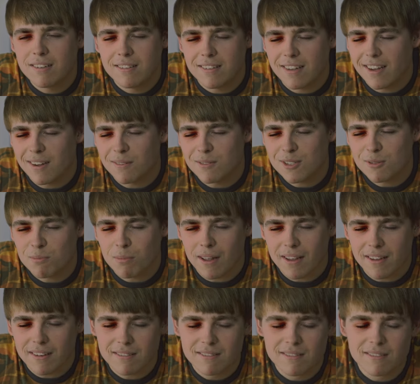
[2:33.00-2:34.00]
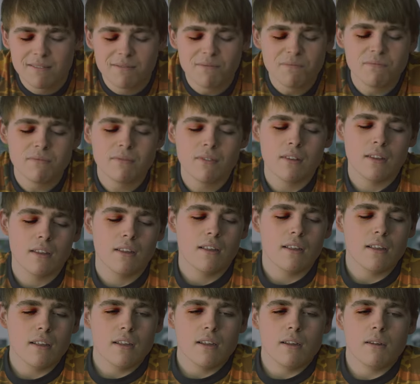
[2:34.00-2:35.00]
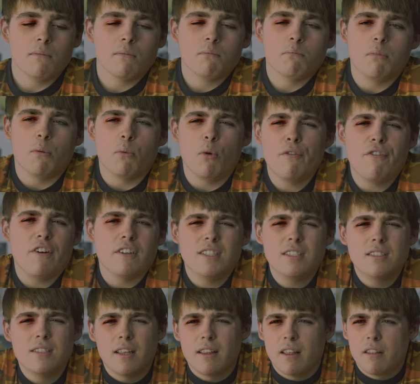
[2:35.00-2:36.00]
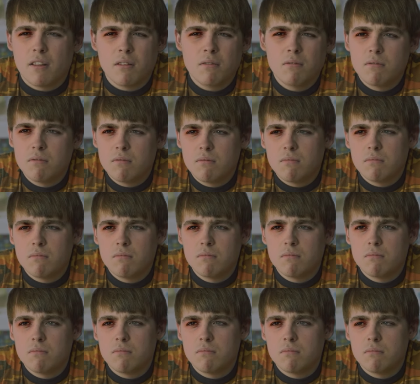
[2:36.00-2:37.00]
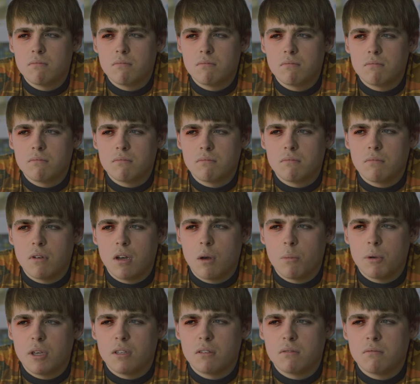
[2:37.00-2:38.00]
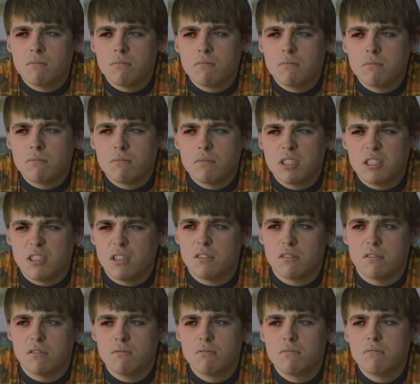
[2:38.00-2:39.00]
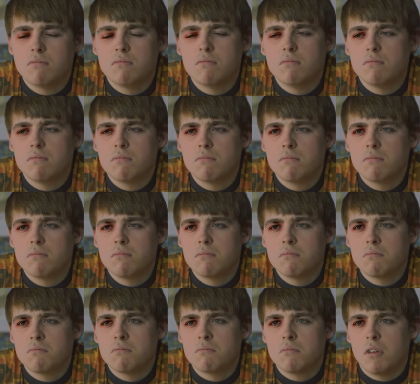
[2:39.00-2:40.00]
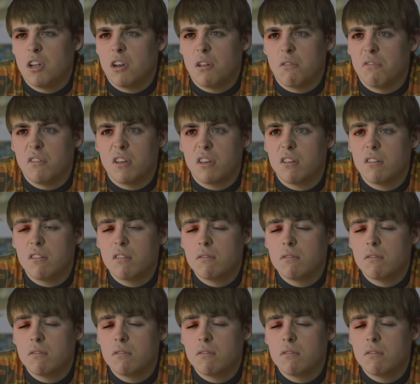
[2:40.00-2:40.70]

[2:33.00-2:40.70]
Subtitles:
No, I'm just playing. But what if I did say that though? I mean, it doesn't. I don't think.